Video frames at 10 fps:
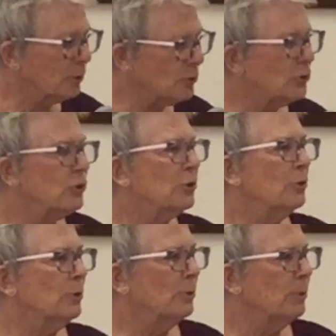
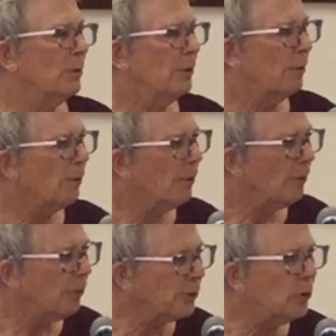pursue
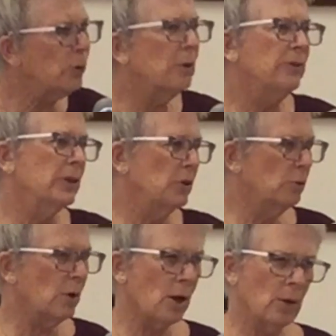the good that
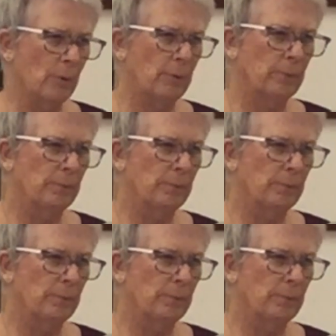you know,